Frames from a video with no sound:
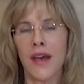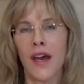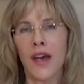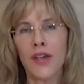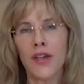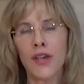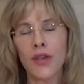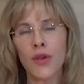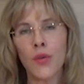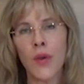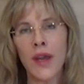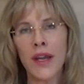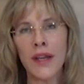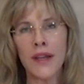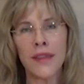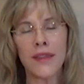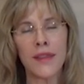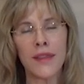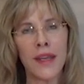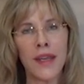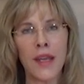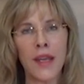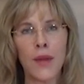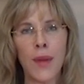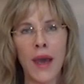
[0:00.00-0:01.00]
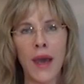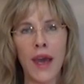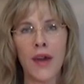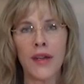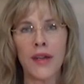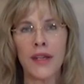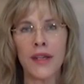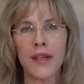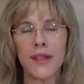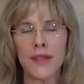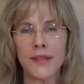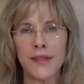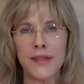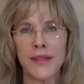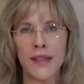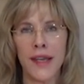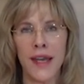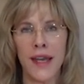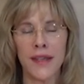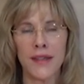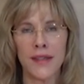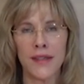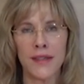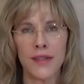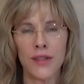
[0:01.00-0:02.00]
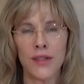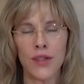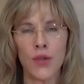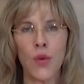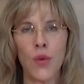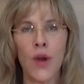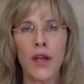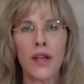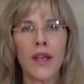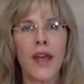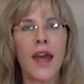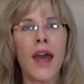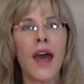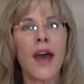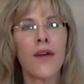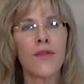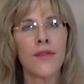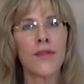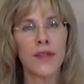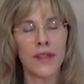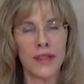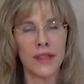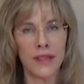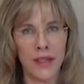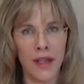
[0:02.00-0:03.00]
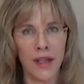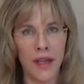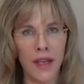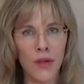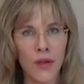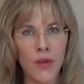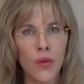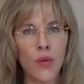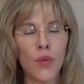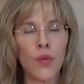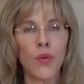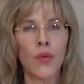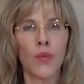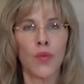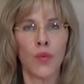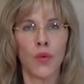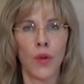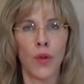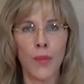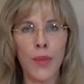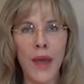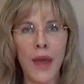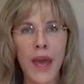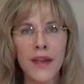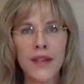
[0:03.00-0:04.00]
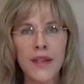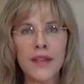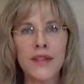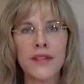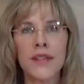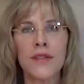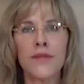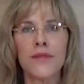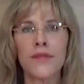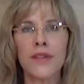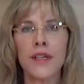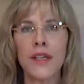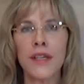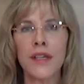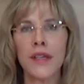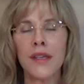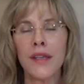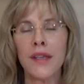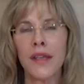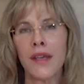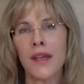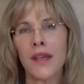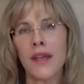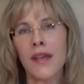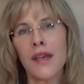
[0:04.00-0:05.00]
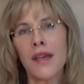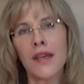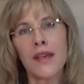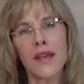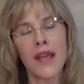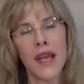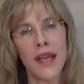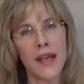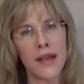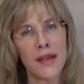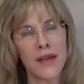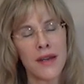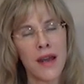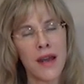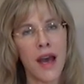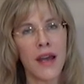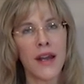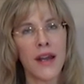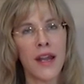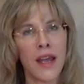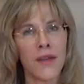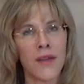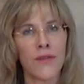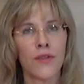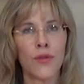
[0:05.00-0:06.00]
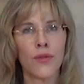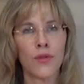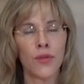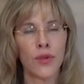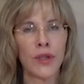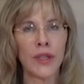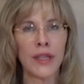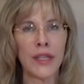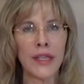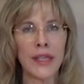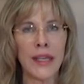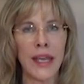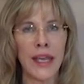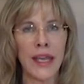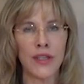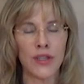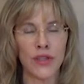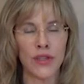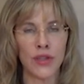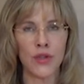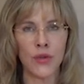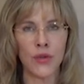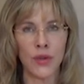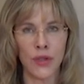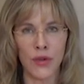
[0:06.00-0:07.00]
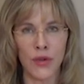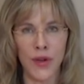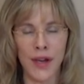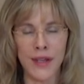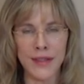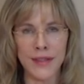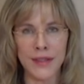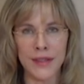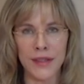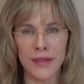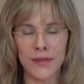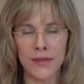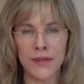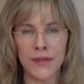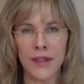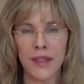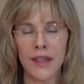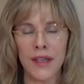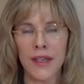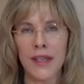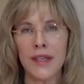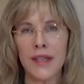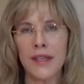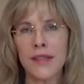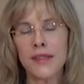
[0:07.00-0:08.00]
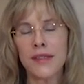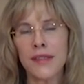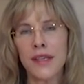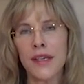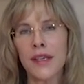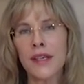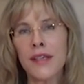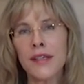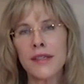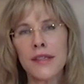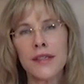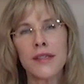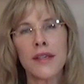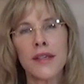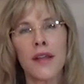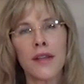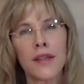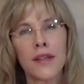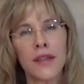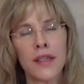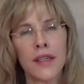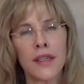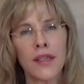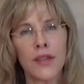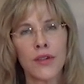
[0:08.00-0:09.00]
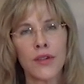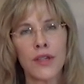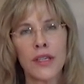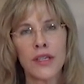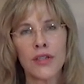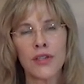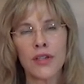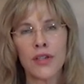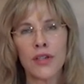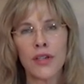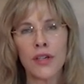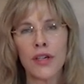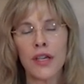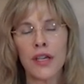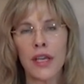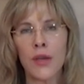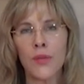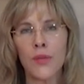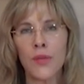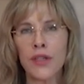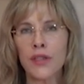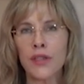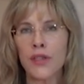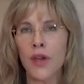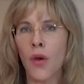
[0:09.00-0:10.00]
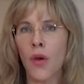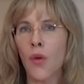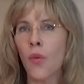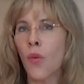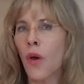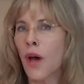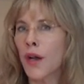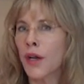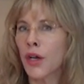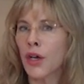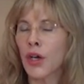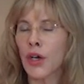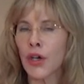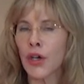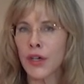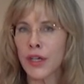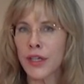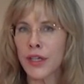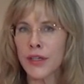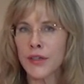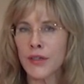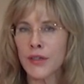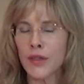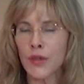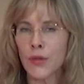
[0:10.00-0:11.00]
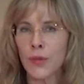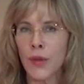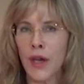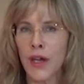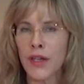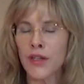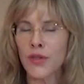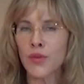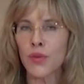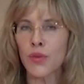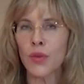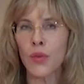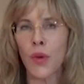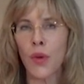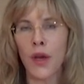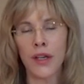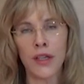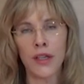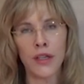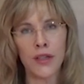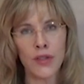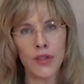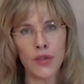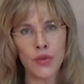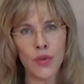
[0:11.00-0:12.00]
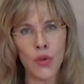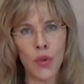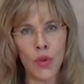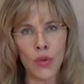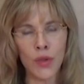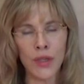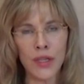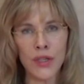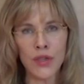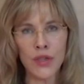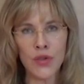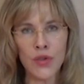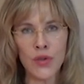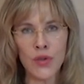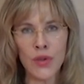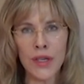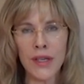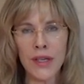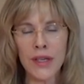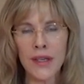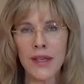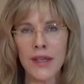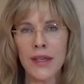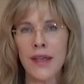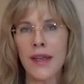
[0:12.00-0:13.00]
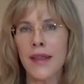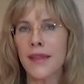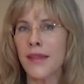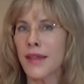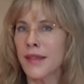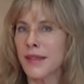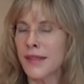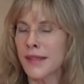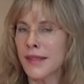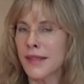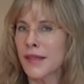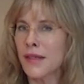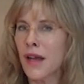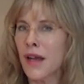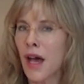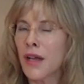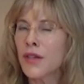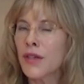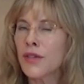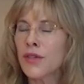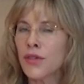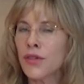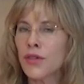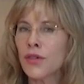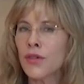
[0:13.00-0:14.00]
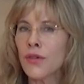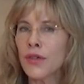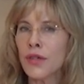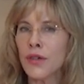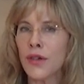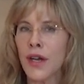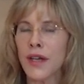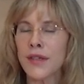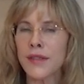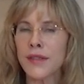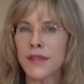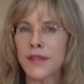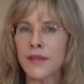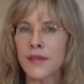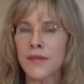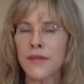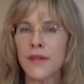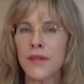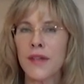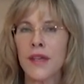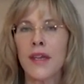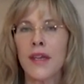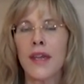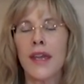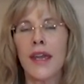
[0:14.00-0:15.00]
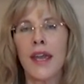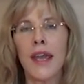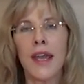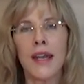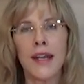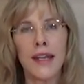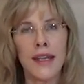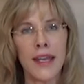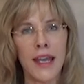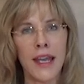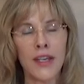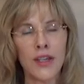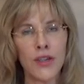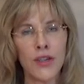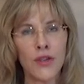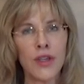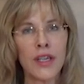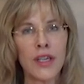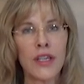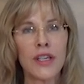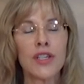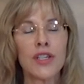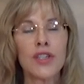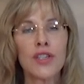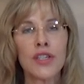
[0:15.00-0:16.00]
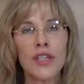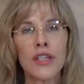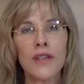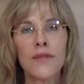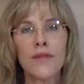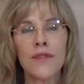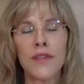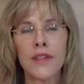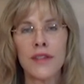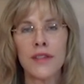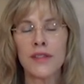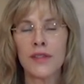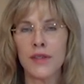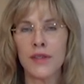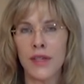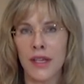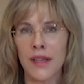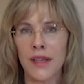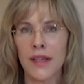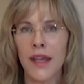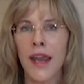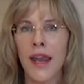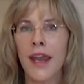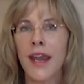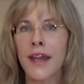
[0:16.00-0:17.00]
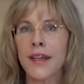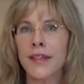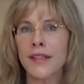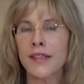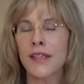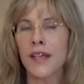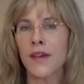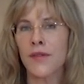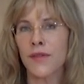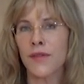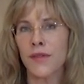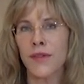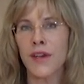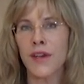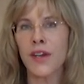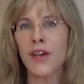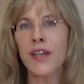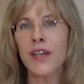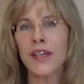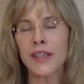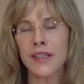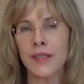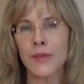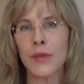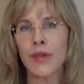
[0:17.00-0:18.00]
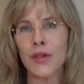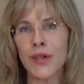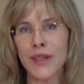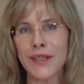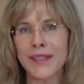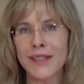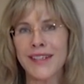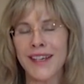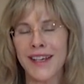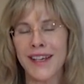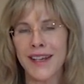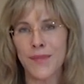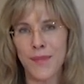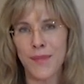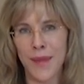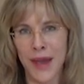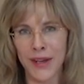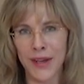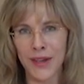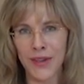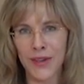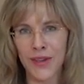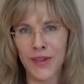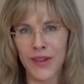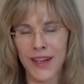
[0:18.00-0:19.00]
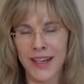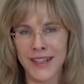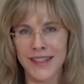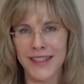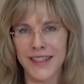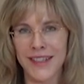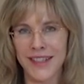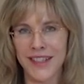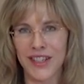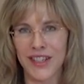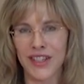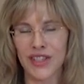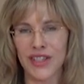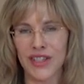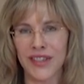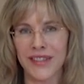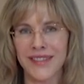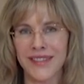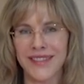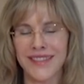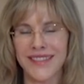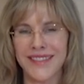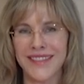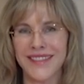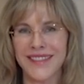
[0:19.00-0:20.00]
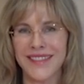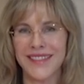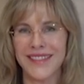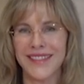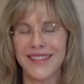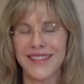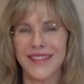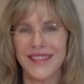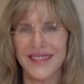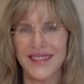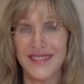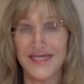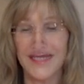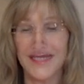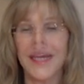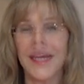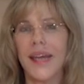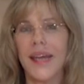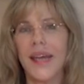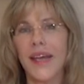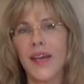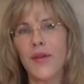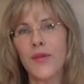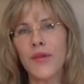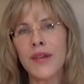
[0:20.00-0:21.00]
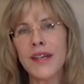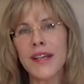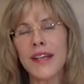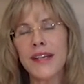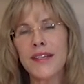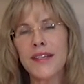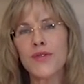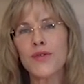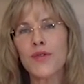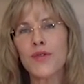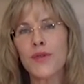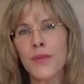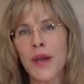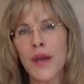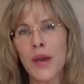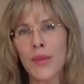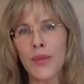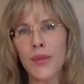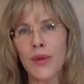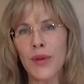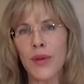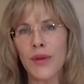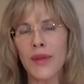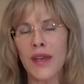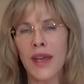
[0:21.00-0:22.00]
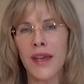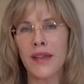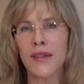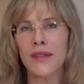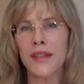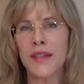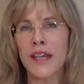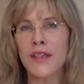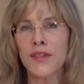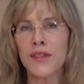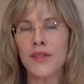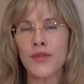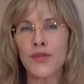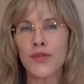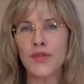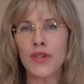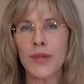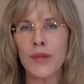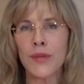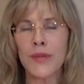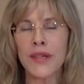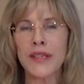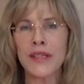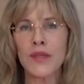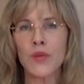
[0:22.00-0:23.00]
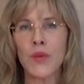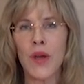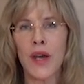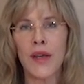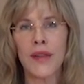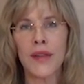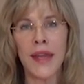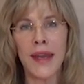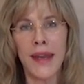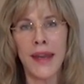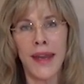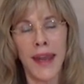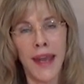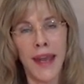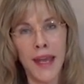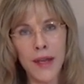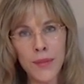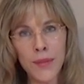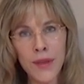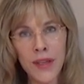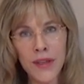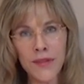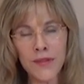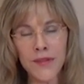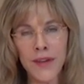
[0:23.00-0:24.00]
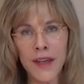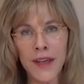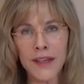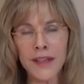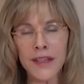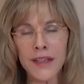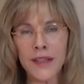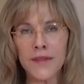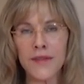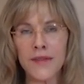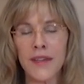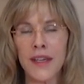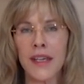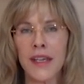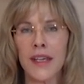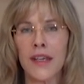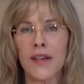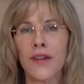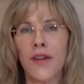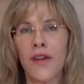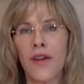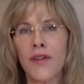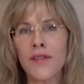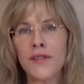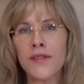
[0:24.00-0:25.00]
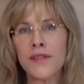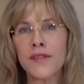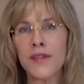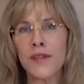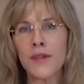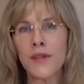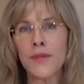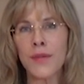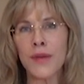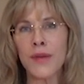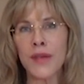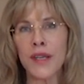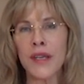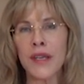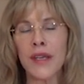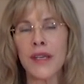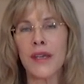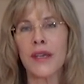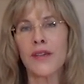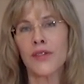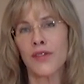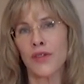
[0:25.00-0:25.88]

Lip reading: A good way to think about it is that you want to have it done repetitively and not ever really get too aggressive. Skin is a delicate creature and we don't want to hurt it too much. We want a controlled injury that's not too aggressive. And again, you can achieve this in the hands of a very experienced medical esthetician. And we need to remember that laser treatments, while they can be effective, they can also be